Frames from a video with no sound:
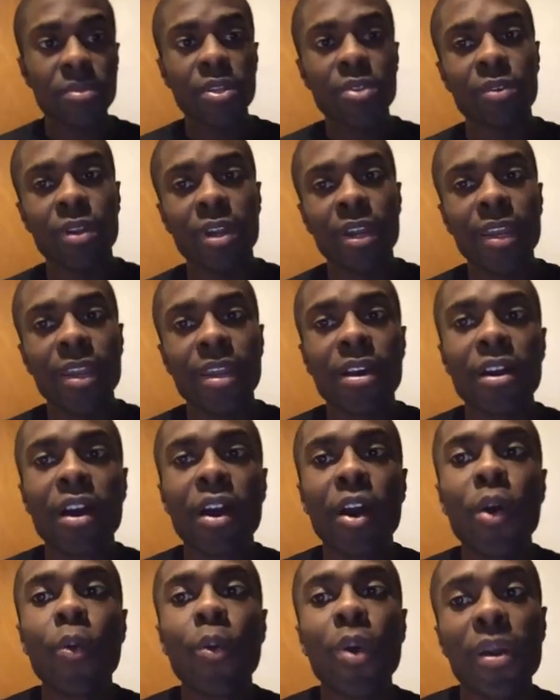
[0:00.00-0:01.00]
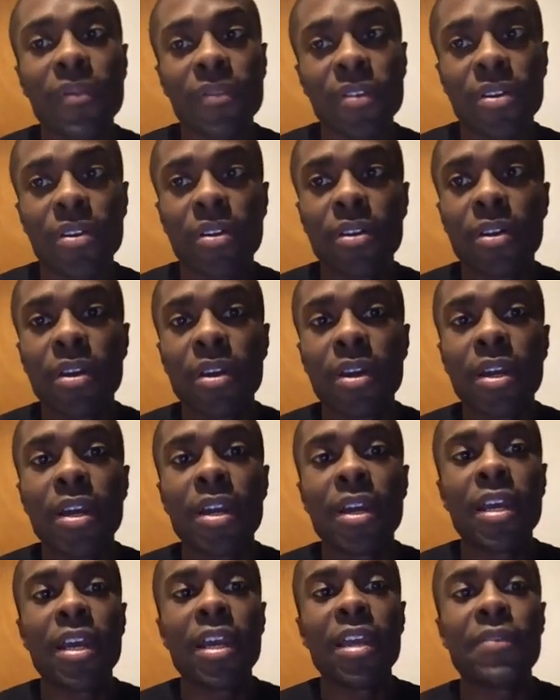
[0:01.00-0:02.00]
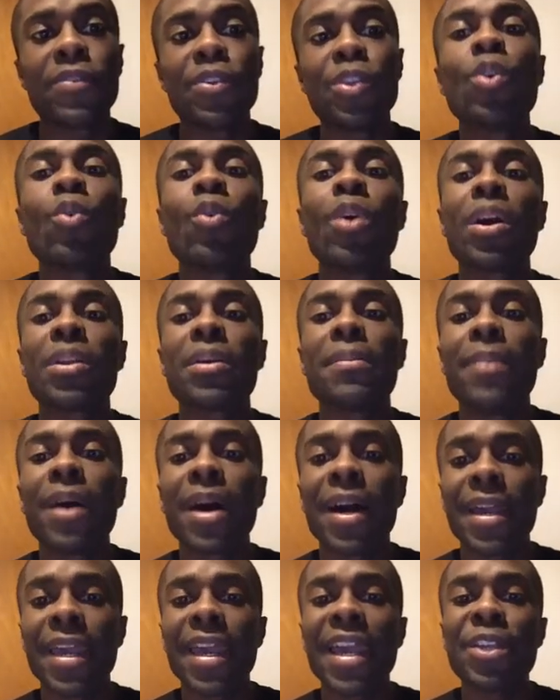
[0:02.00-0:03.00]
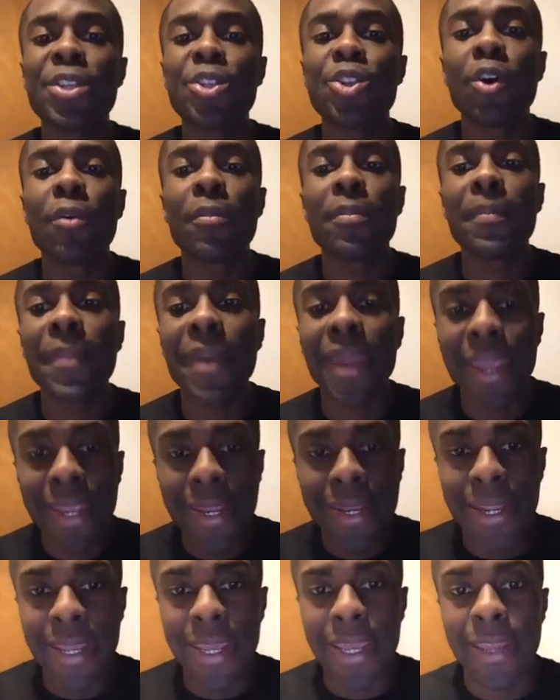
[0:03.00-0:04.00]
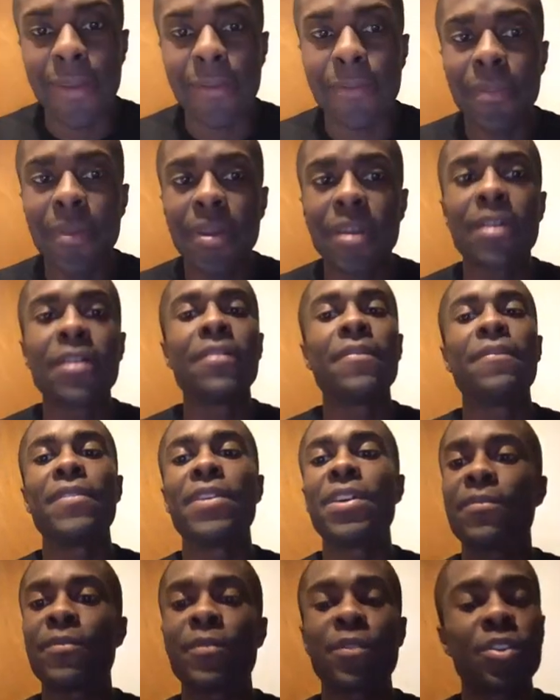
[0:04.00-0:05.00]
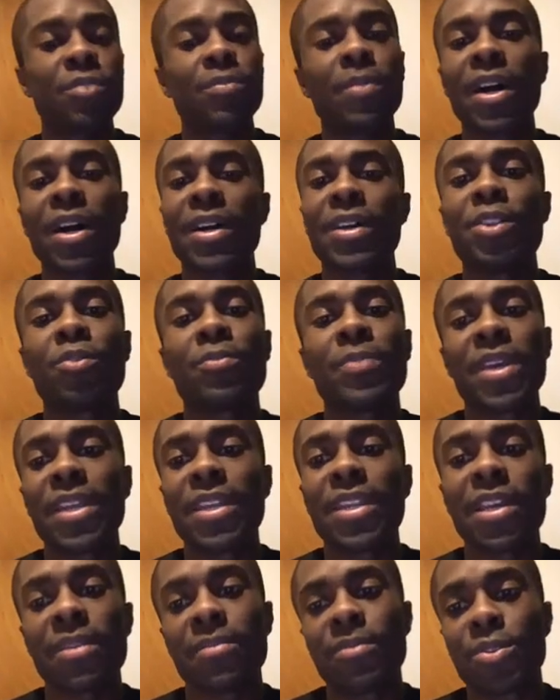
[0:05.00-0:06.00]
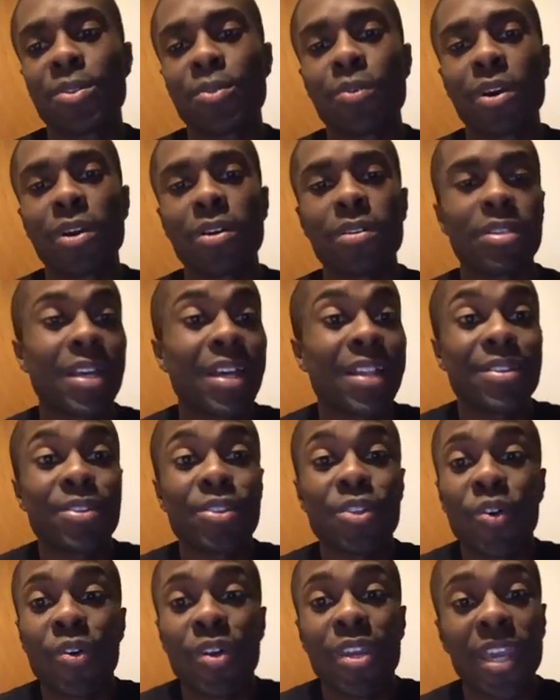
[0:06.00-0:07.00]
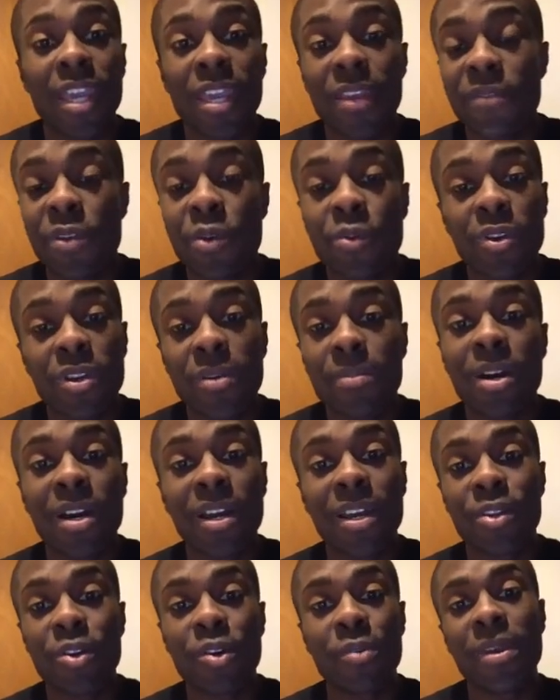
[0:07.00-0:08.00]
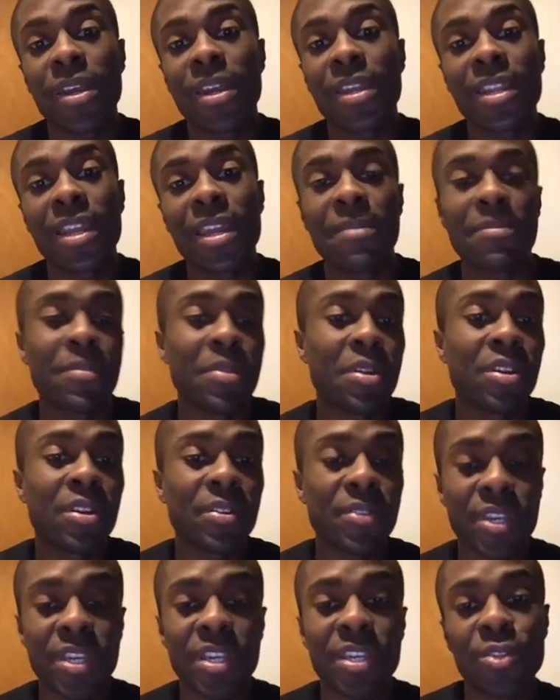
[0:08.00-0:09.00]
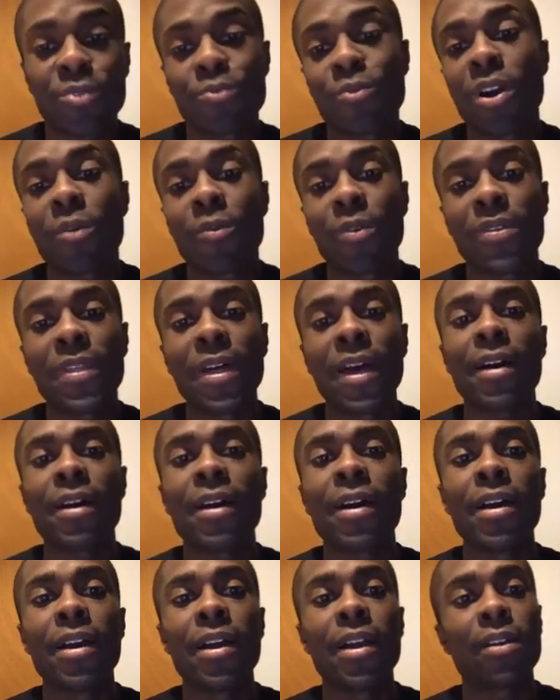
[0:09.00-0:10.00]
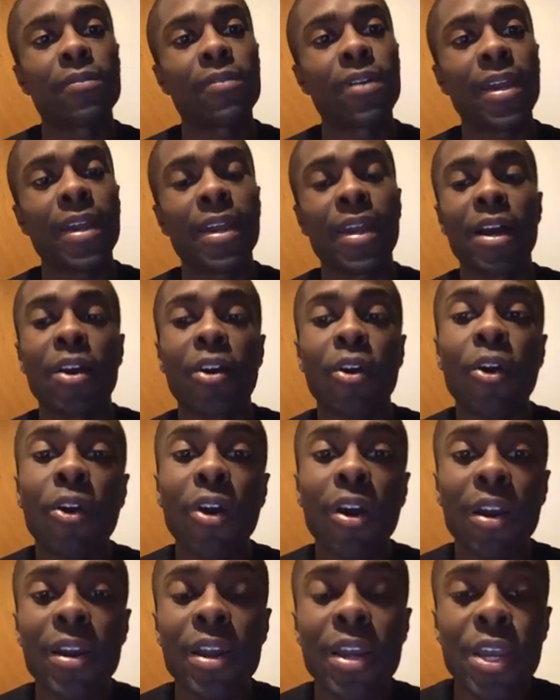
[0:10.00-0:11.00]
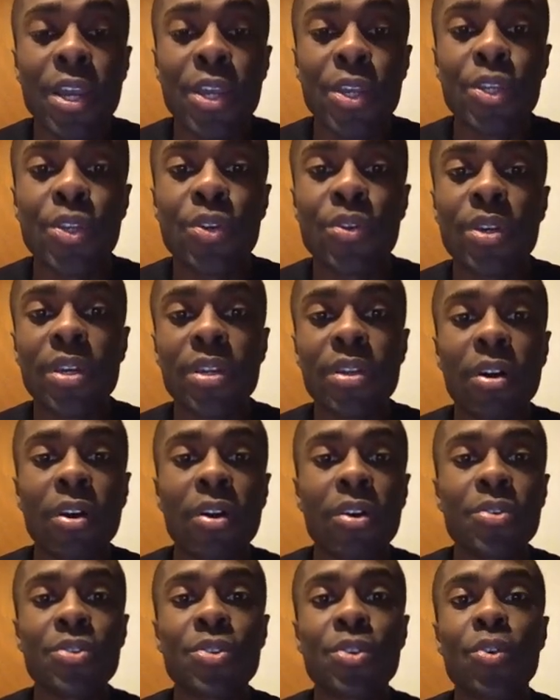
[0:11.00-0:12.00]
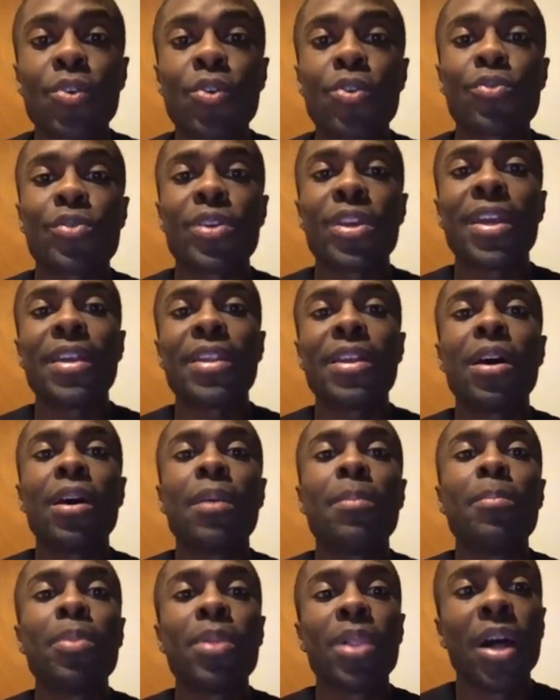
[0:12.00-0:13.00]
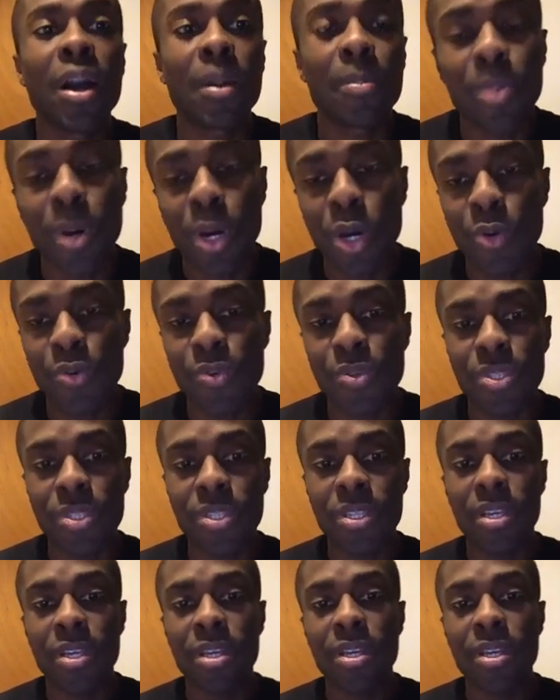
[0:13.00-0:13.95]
right? However, if you want to buy a domain name, feel free to buy a domain name as well. That is okay if you want to buy a domain name. Nothing is wrong with that, right? Or you can also create a blog post,